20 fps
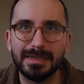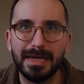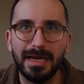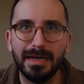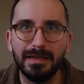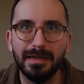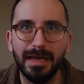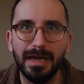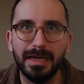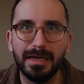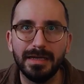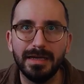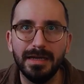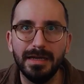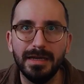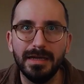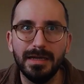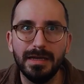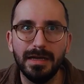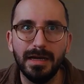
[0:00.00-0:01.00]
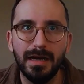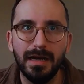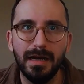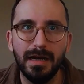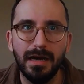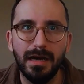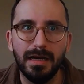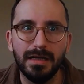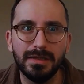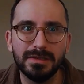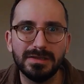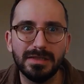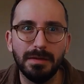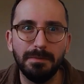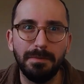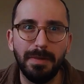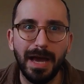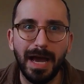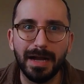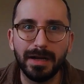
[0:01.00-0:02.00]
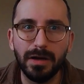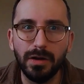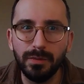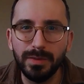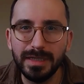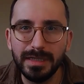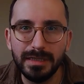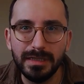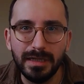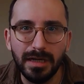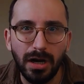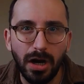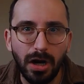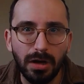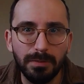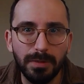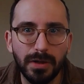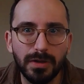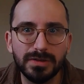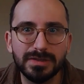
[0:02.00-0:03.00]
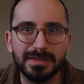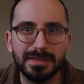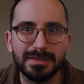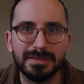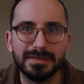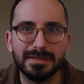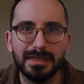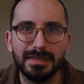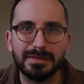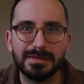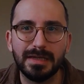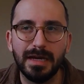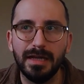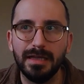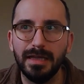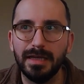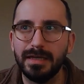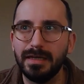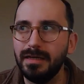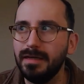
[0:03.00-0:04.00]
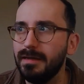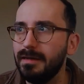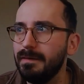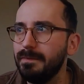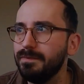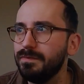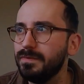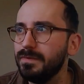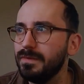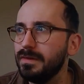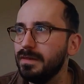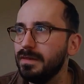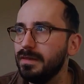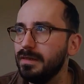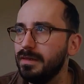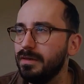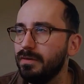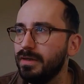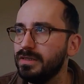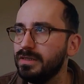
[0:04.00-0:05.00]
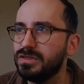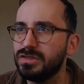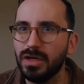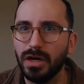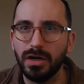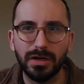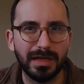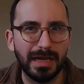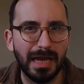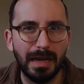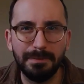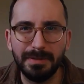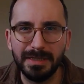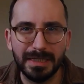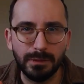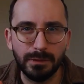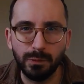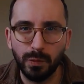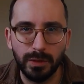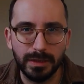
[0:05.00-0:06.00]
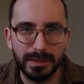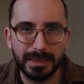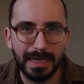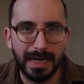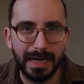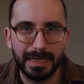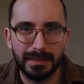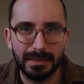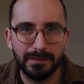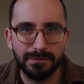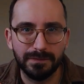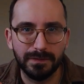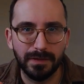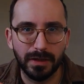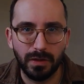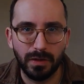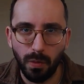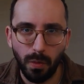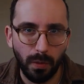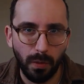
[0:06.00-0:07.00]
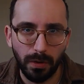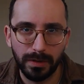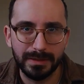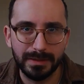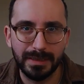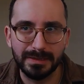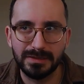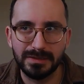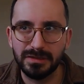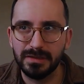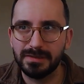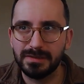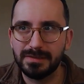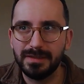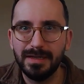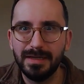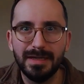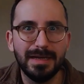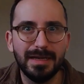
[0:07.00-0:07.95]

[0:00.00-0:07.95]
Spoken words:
kind of like tobacco-y almost. It's got like a dark ebony wood kind of accord that's just